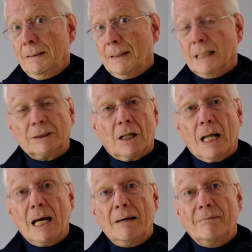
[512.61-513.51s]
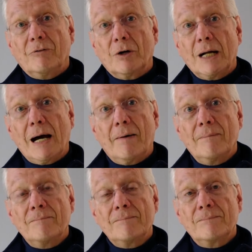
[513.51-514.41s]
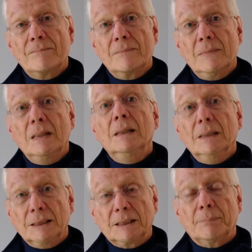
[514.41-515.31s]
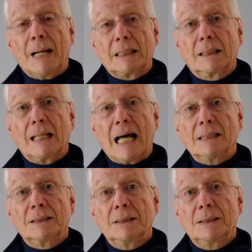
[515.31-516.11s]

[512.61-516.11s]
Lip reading: That's all I have for now. Let's get back to class.